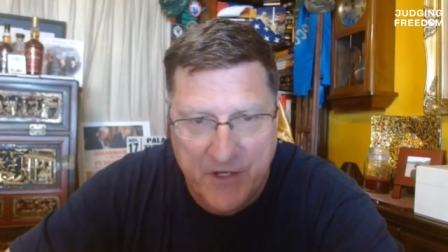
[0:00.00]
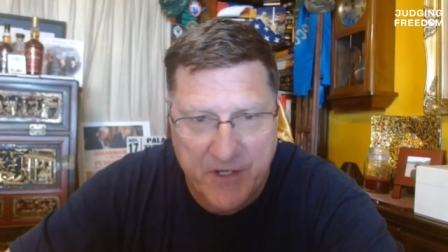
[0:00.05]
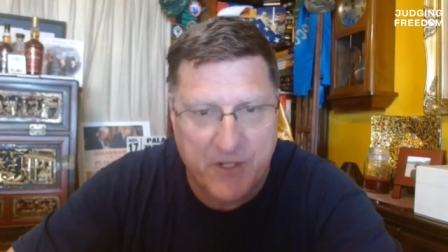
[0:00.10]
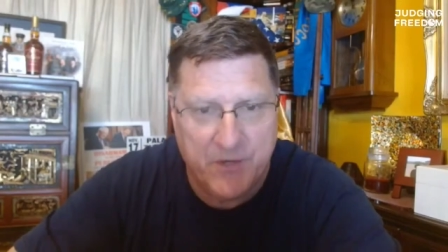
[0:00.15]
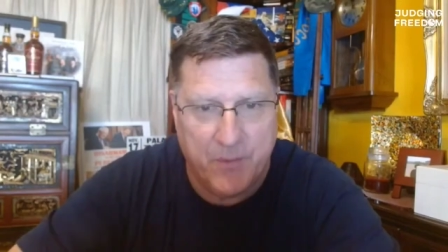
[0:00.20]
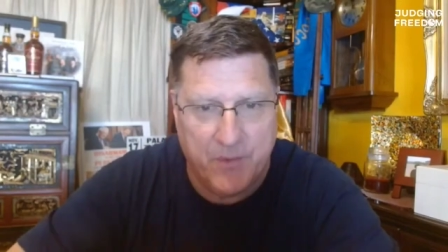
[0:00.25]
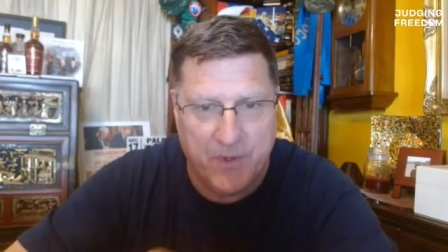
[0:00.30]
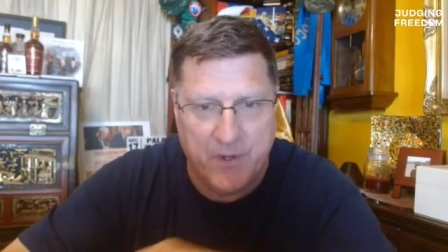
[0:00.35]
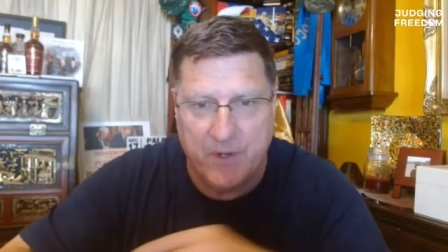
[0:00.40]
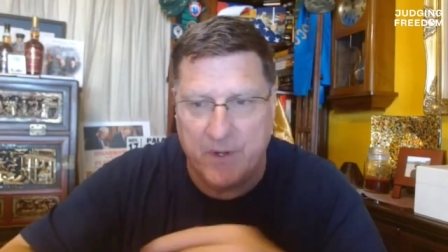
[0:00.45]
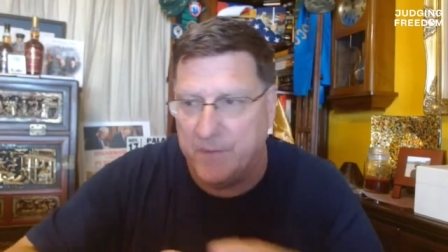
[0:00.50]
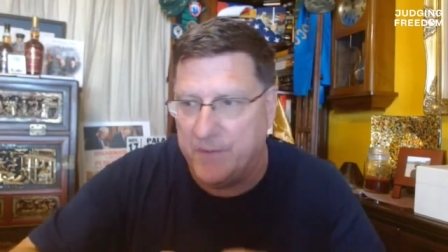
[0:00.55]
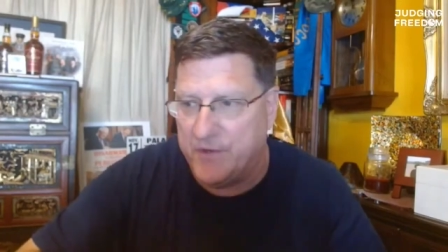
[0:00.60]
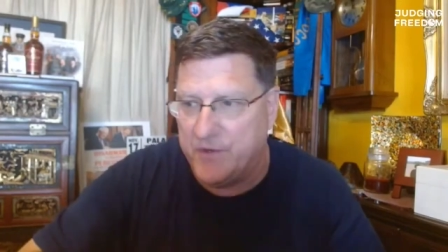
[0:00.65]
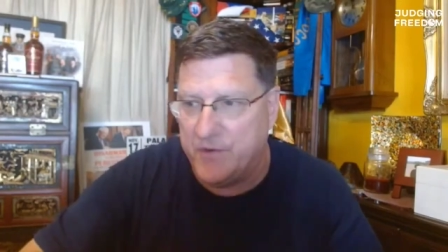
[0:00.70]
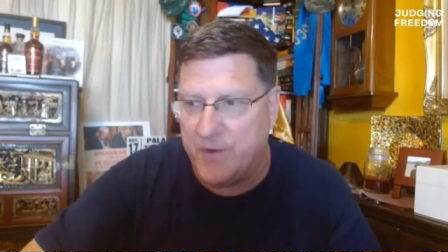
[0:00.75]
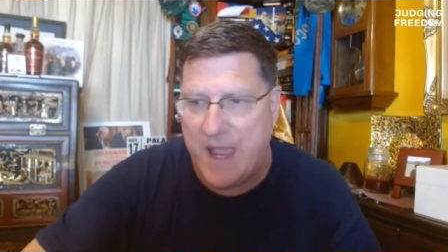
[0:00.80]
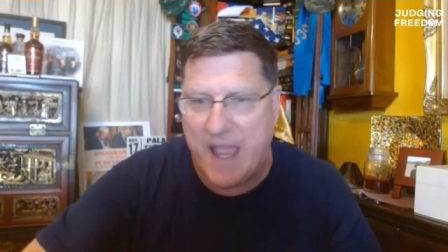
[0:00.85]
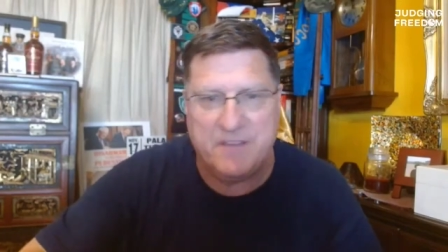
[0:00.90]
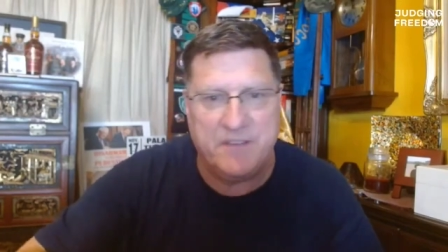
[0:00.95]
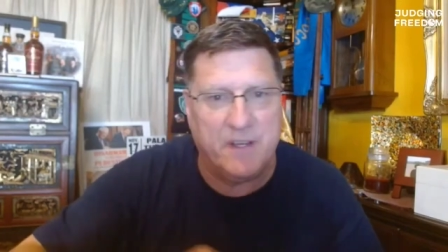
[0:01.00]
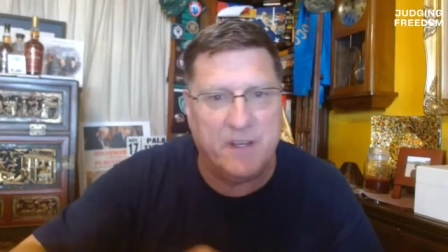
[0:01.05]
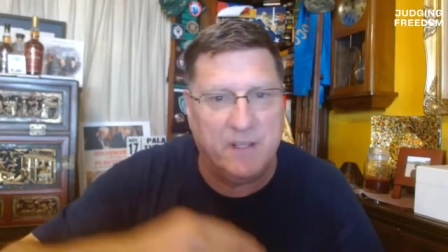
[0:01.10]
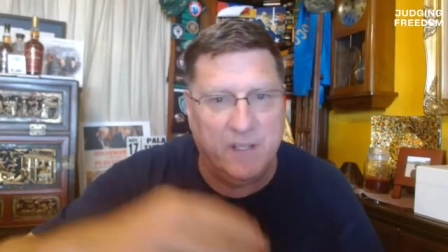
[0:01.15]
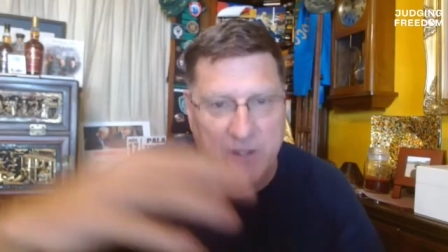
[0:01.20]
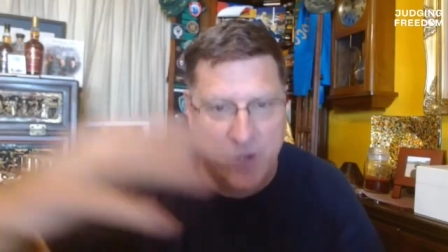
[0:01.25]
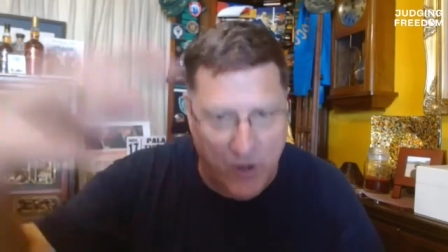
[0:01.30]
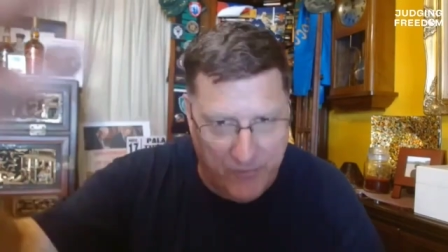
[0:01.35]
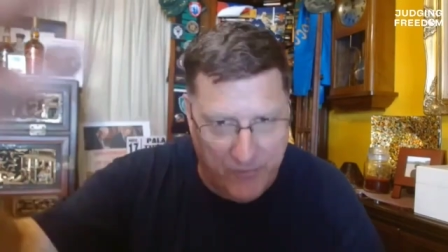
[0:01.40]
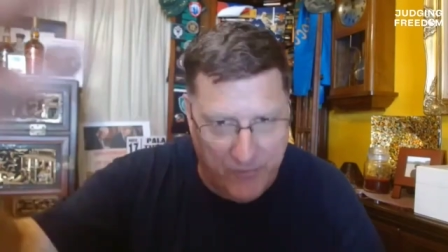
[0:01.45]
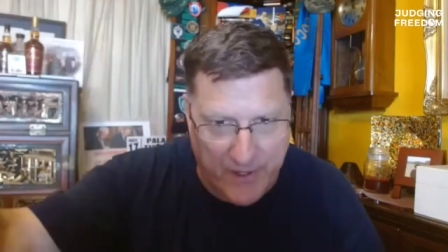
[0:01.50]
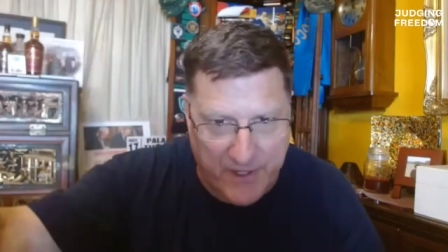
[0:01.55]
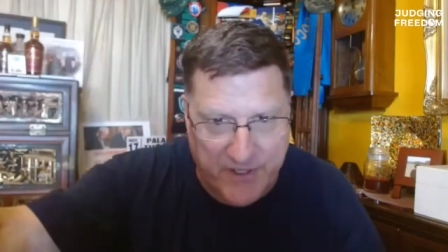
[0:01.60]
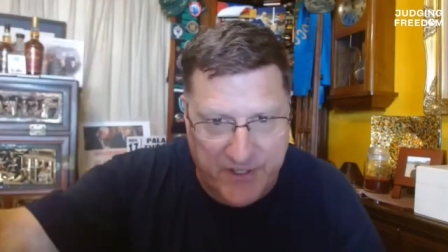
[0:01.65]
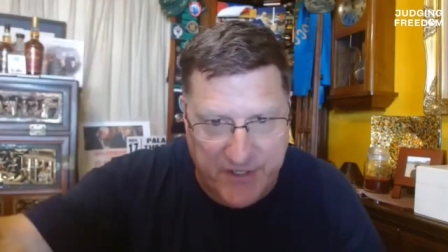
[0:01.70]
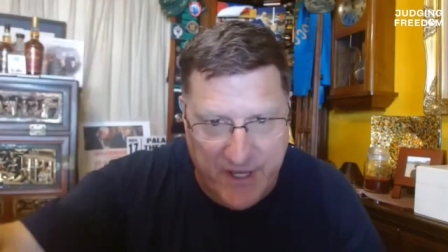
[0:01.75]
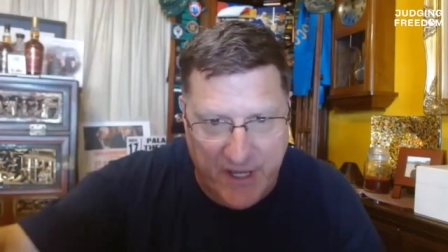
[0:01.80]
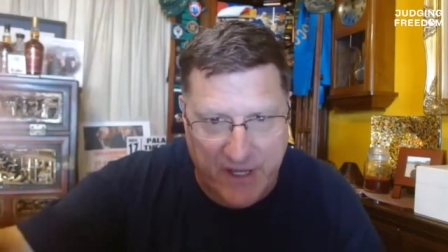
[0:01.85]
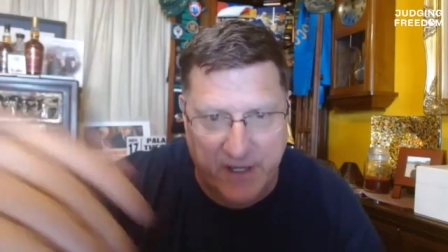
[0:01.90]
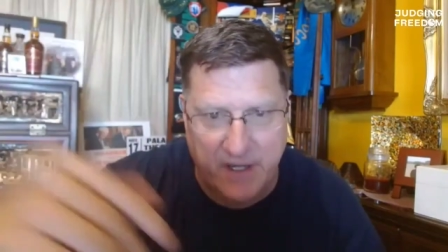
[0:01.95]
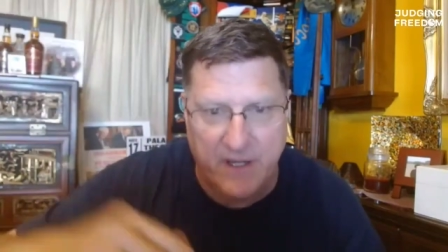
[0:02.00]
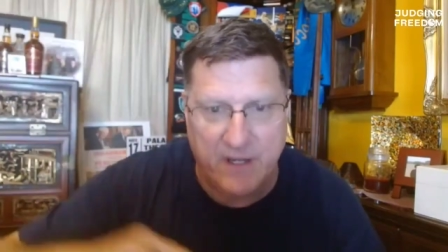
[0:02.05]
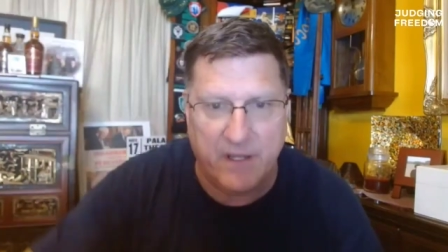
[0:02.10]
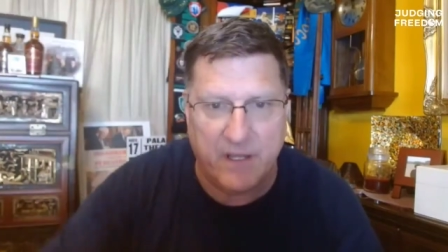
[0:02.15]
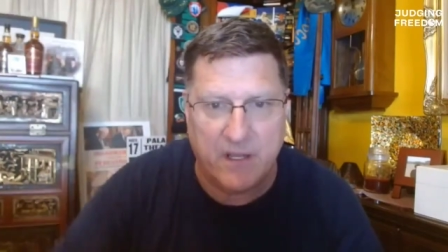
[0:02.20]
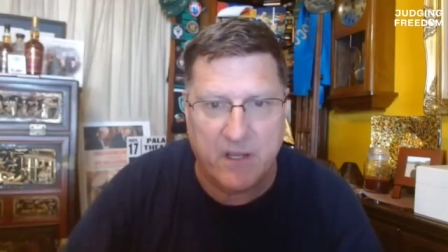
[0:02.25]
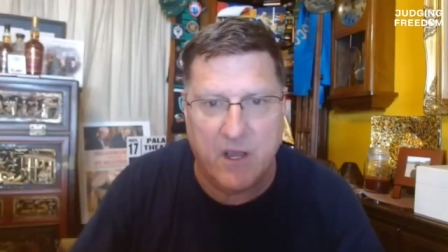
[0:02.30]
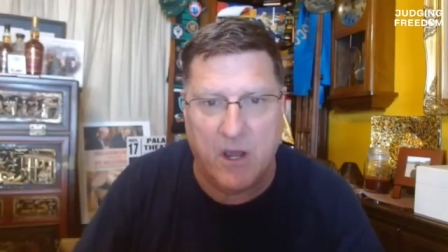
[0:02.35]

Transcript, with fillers: the Russians were drastically overextended